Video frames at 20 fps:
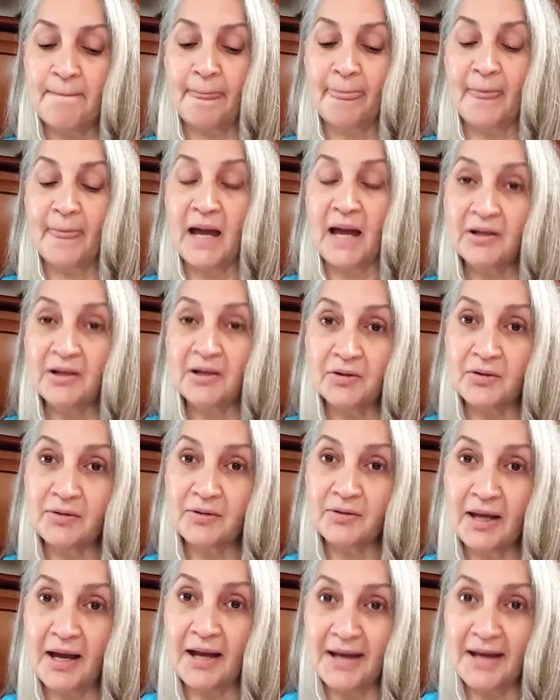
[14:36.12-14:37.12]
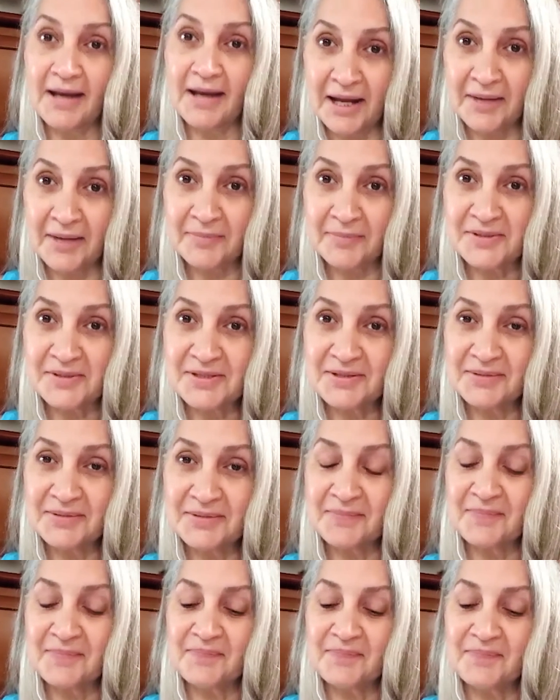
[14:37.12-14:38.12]
I learned they had names:
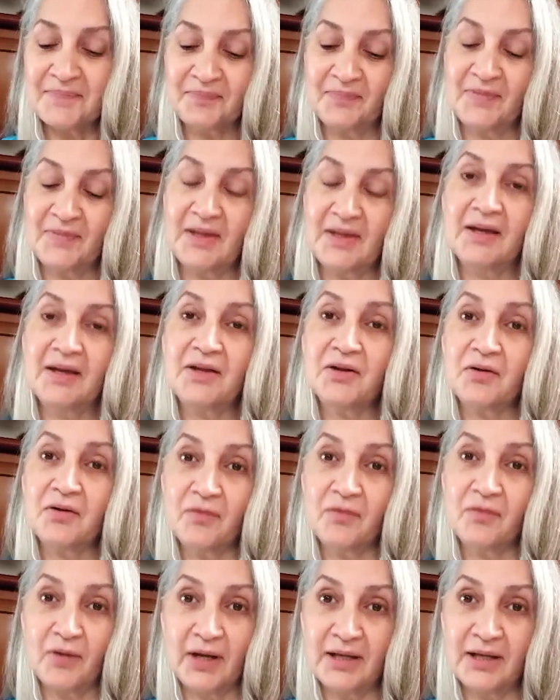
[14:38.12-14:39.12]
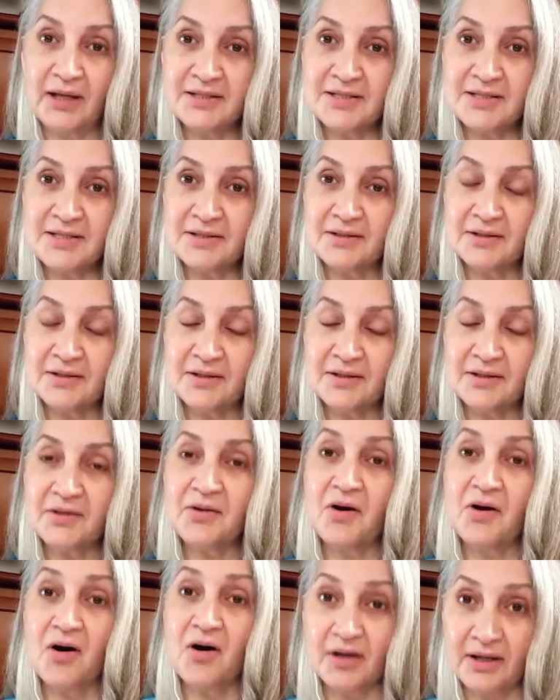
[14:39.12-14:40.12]
clairvoyance,
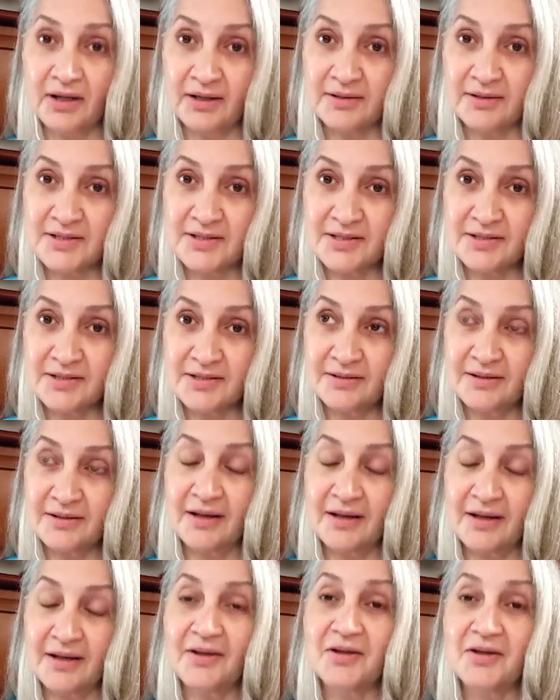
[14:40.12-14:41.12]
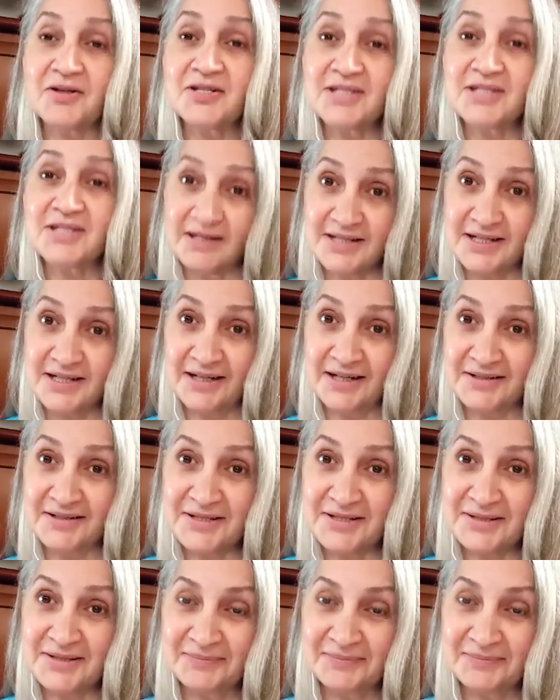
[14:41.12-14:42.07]
clairaudience, and clairsentience.